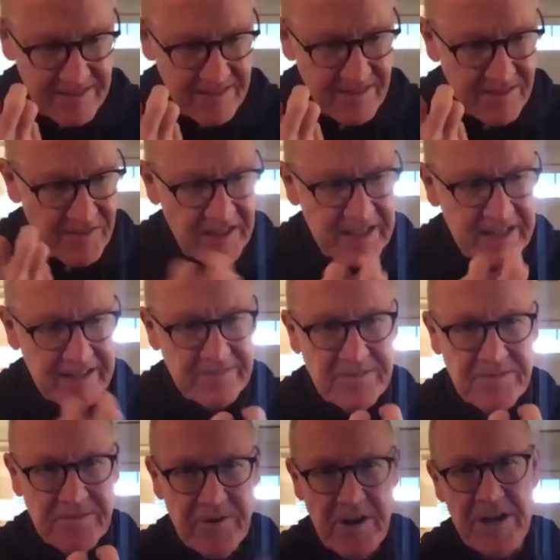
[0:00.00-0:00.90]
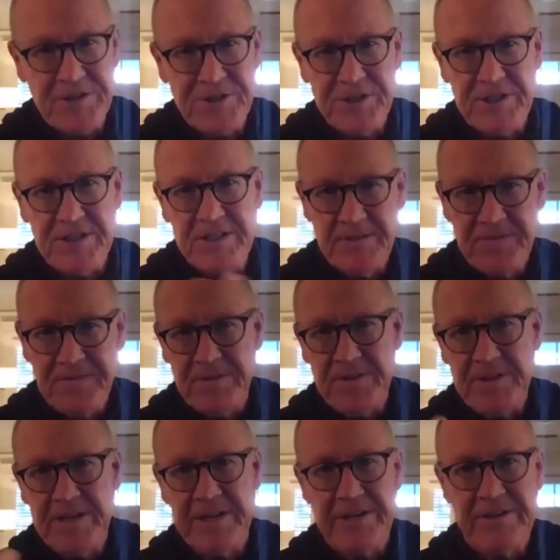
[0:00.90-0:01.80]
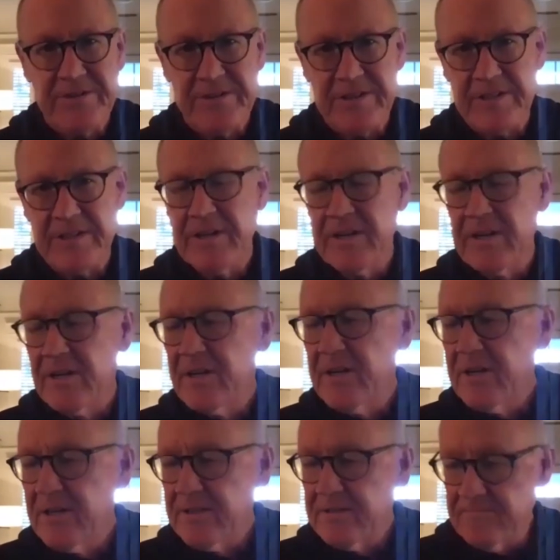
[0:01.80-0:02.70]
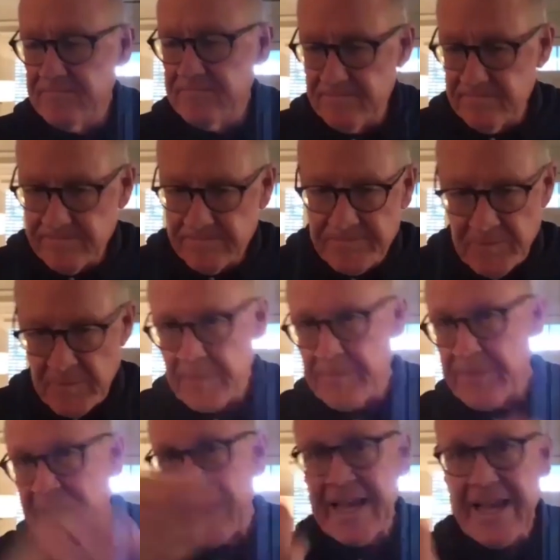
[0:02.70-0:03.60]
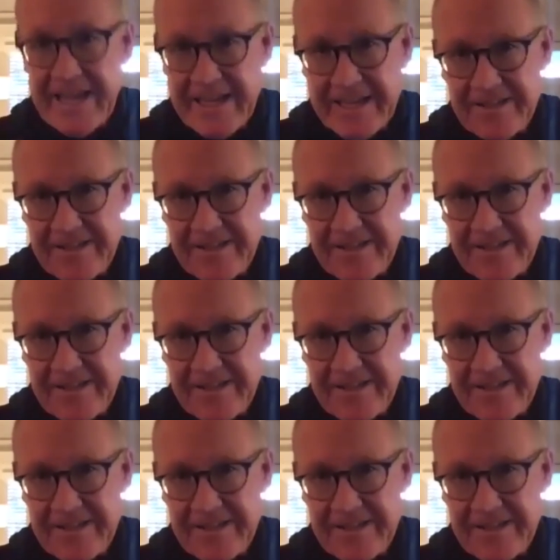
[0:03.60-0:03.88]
think fresh and different here? And but my hand